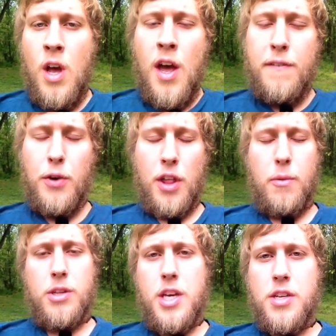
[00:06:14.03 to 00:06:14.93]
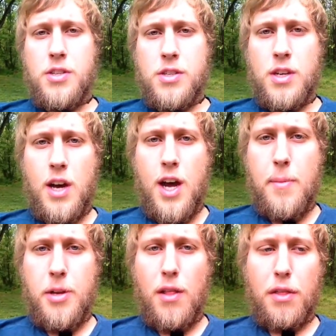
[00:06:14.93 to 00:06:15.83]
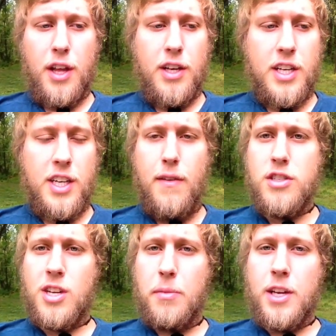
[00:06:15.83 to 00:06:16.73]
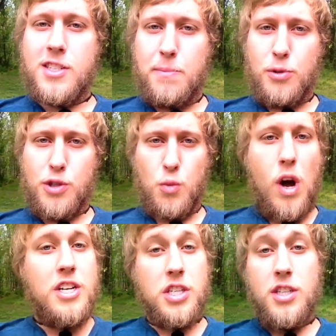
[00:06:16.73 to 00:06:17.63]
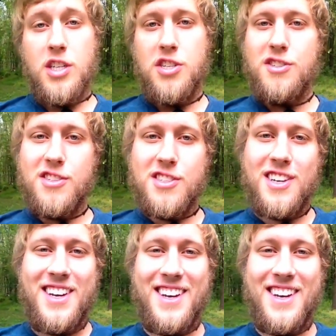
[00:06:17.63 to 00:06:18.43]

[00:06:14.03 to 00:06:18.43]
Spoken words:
and feel that release. Another thing, like even something as simple as washing dishes.